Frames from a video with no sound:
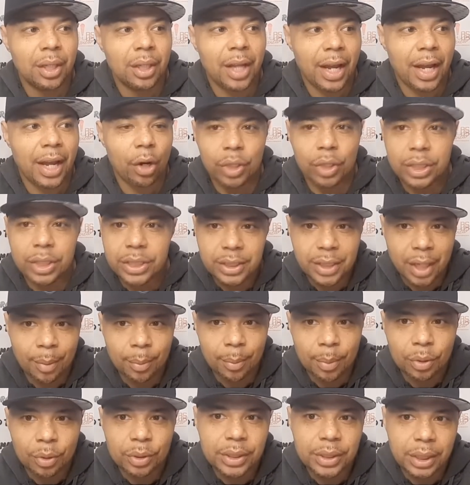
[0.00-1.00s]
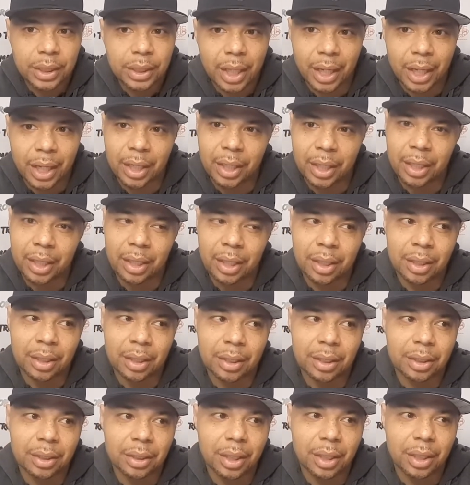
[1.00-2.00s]
Like, or Stumbles and, and,
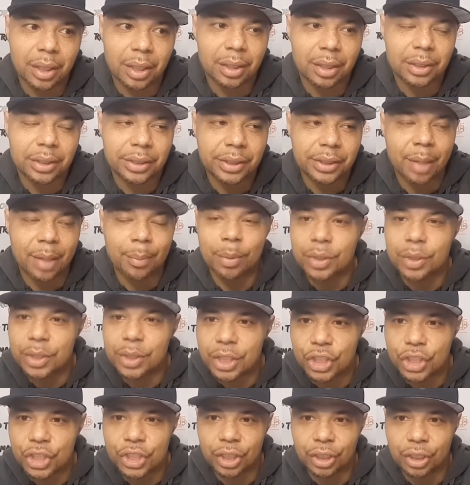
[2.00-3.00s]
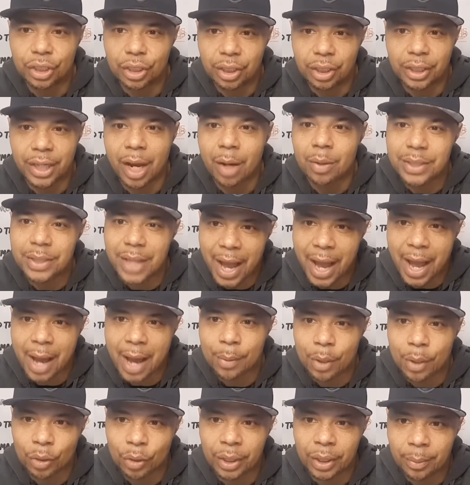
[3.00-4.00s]
uh, Stumbles and Shug. That was an
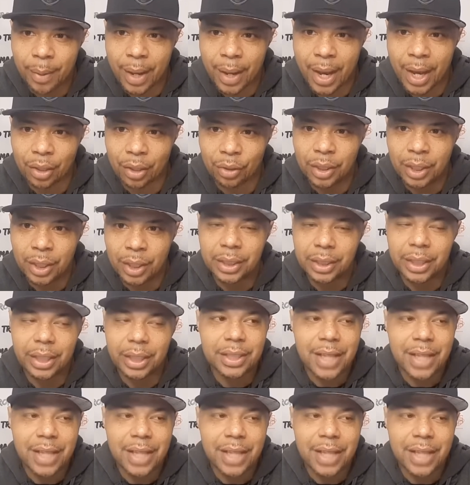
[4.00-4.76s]
app only battle.